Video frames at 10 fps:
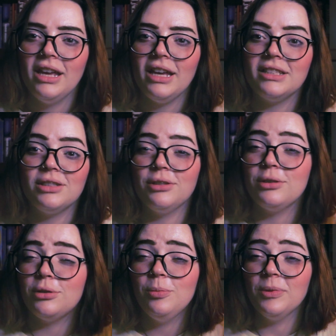It's
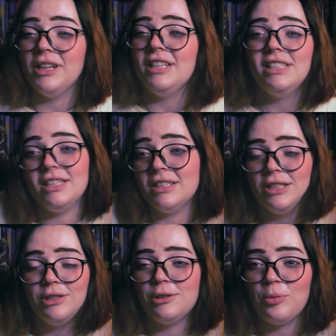super easy to
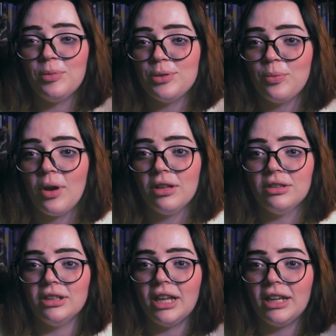consume as
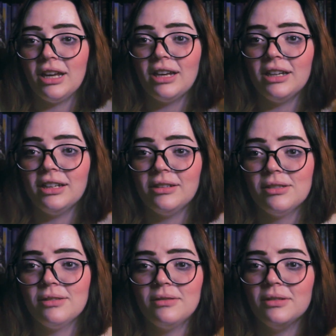well. Like,
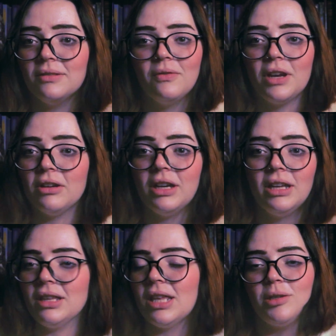
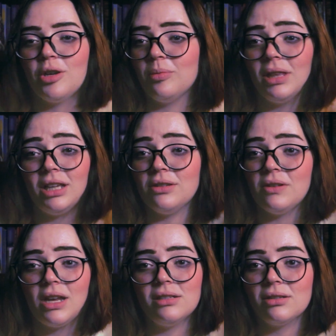it took me like 2
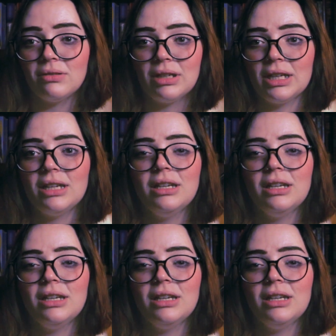days to read it.